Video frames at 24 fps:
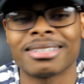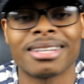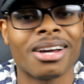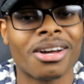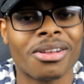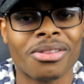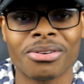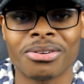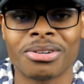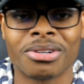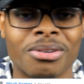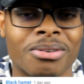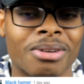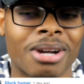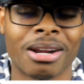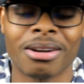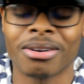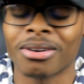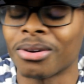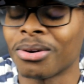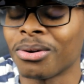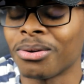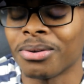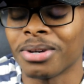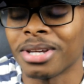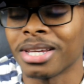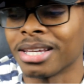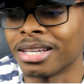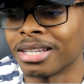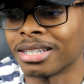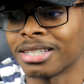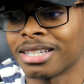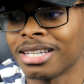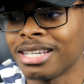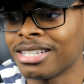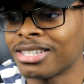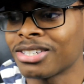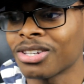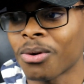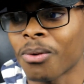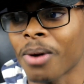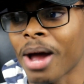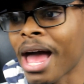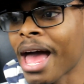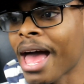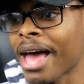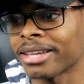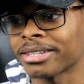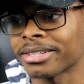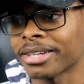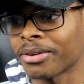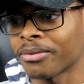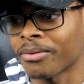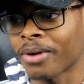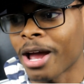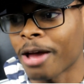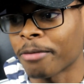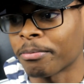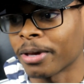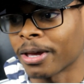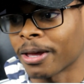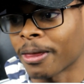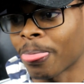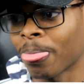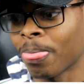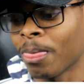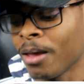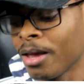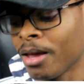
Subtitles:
The other dude, I don't know who he is. He's so ass at rapping.